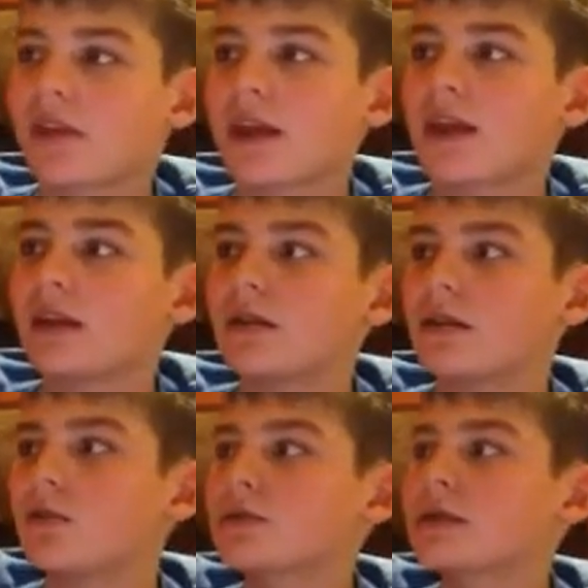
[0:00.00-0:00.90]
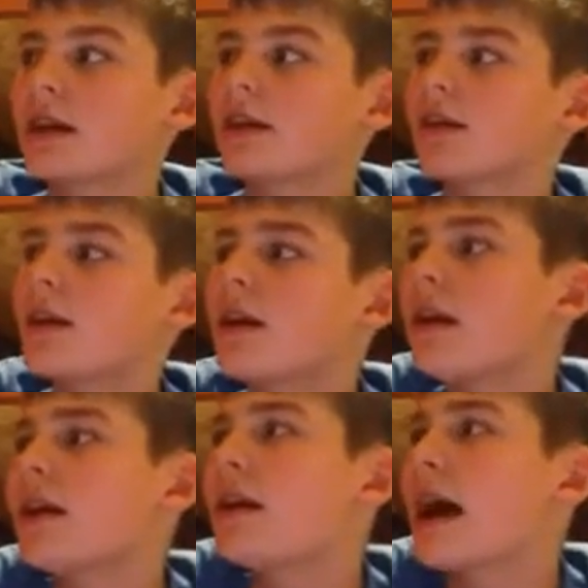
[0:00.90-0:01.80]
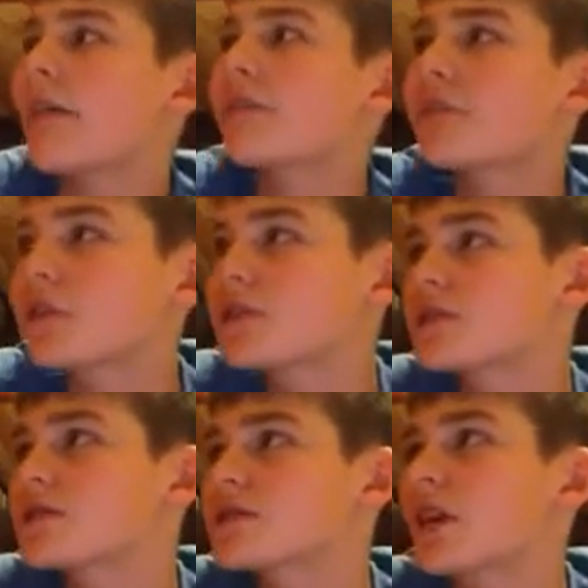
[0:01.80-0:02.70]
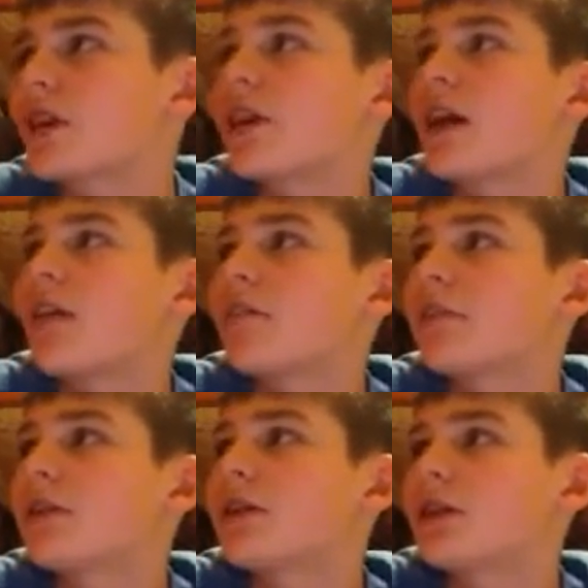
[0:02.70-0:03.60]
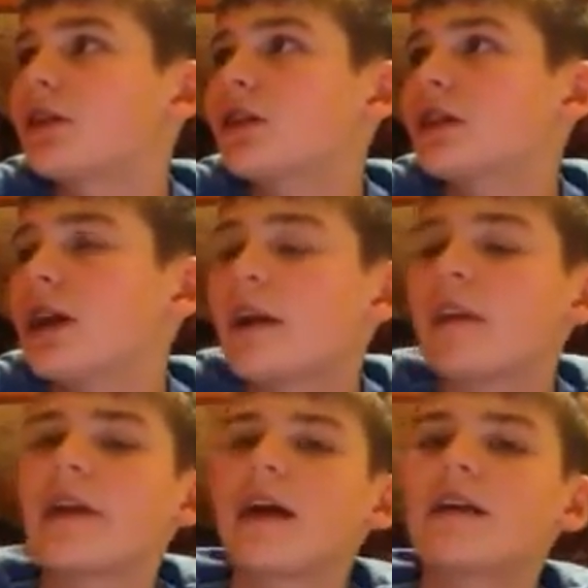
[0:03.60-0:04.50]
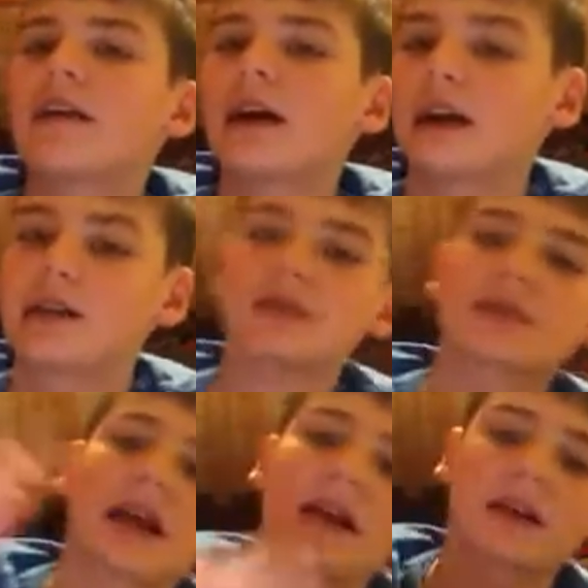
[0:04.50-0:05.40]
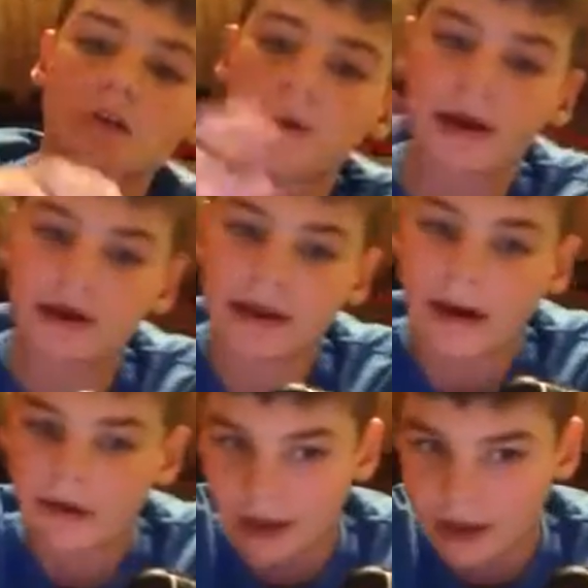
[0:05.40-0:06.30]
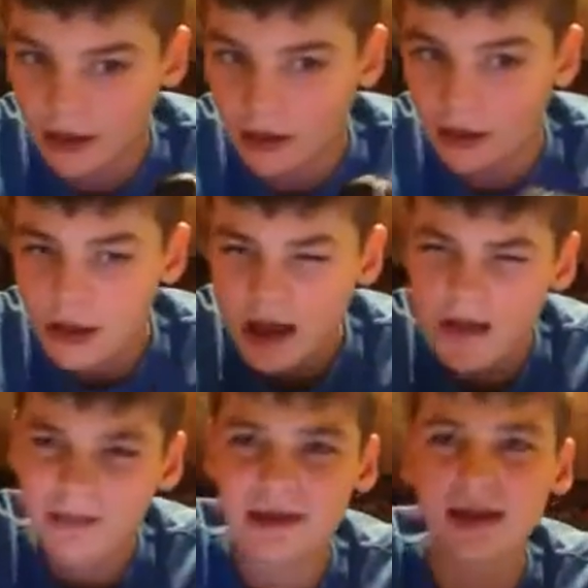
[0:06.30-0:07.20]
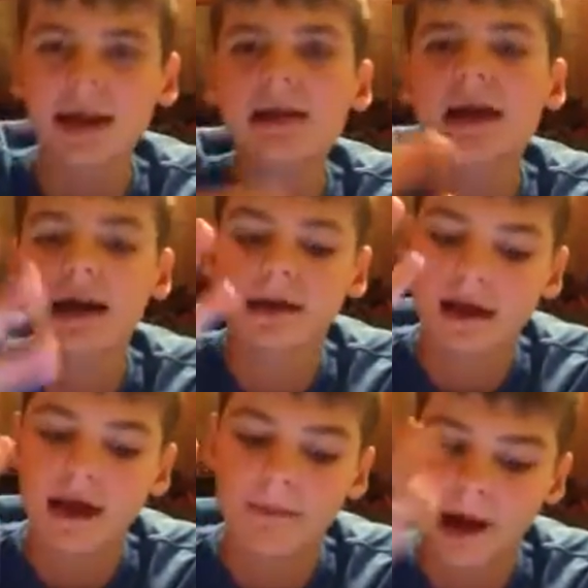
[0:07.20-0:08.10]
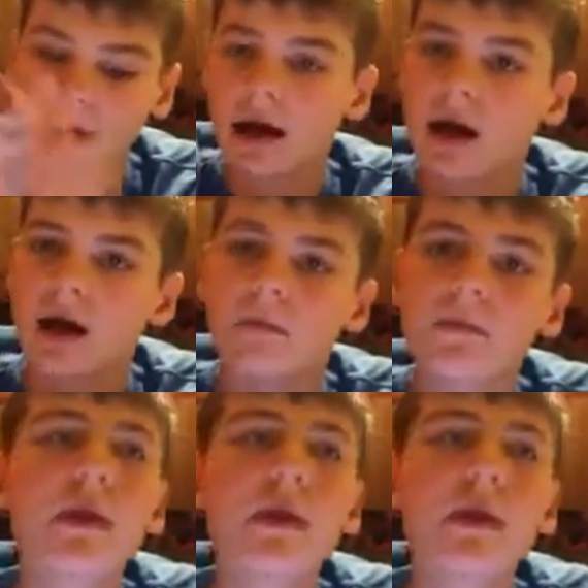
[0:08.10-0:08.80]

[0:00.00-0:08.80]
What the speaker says: It was like, at first it started off pretty good, and then it just kind of went downhill. But then it kind of got back up,